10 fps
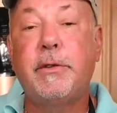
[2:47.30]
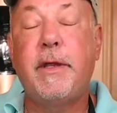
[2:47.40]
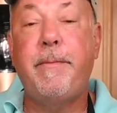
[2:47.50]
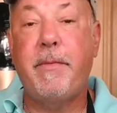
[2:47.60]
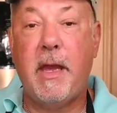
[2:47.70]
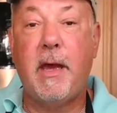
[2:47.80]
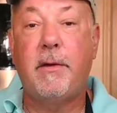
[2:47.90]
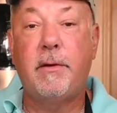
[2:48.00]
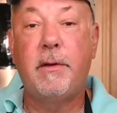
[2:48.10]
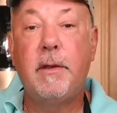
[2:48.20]
them
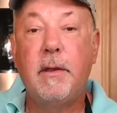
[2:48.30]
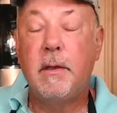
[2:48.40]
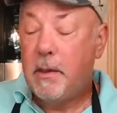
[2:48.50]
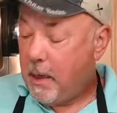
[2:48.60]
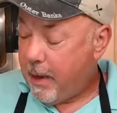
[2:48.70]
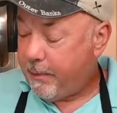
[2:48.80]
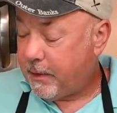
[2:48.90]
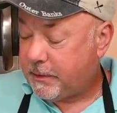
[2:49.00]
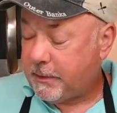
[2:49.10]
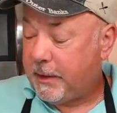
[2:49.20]
down. I'm going
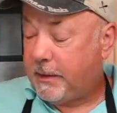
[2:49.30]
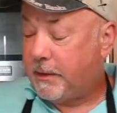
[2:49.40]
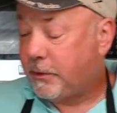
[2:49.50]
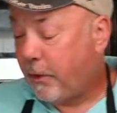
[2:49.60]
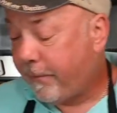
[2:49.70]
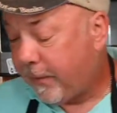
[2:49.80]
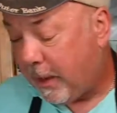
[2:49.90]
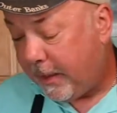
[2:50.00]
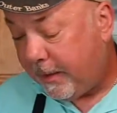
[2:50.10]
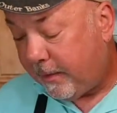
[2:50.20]
to stick this
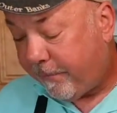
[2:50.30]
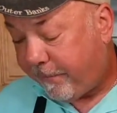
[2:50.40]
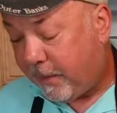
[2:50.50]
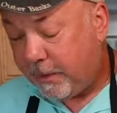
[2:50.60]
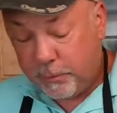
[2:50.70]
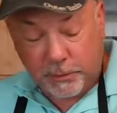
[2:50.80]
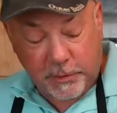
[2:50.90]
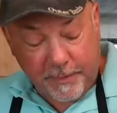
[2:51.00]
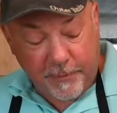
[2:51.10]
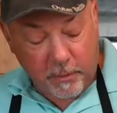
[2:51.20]
overnight in the fridge, which
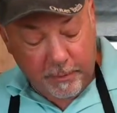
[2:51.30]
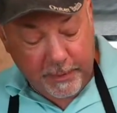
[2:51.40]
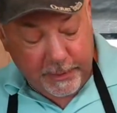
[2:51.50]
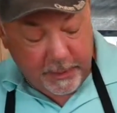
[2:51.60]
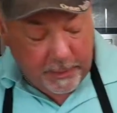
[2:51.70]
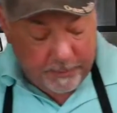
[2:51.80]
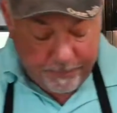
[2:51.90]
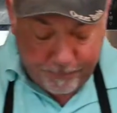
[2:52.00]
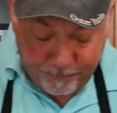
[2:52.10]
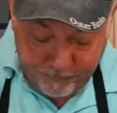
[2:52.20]
I've already done.
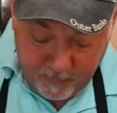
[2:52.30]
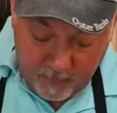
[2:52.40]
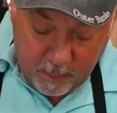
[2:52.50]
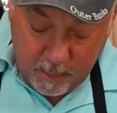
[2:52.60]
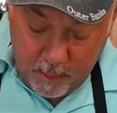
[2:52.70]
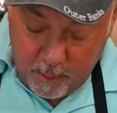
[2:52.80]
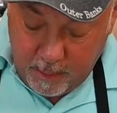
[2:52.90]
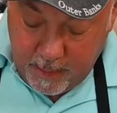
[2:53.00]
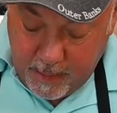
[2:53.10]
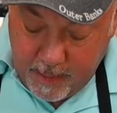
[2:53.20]

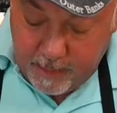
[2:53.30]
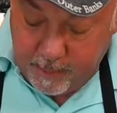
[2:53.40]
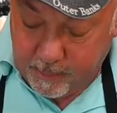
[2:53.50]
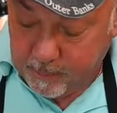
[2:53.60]
And,